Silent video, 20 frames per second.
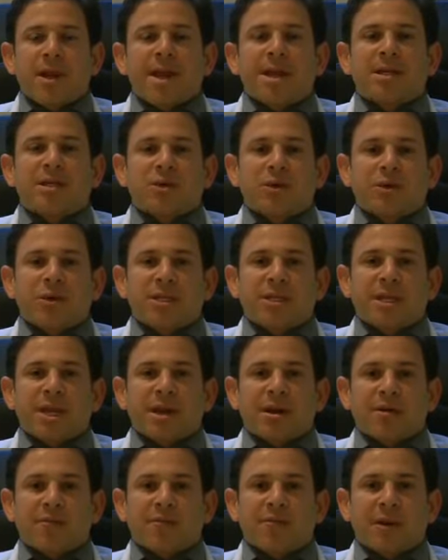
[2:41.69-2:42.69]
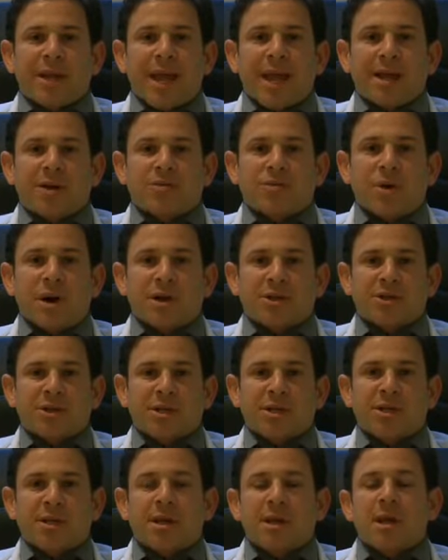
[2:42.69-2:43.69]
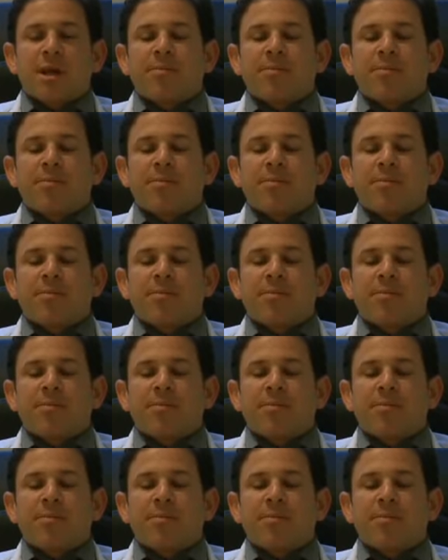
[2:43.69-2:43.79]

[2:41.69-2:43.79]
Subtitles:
is always careful hand washing,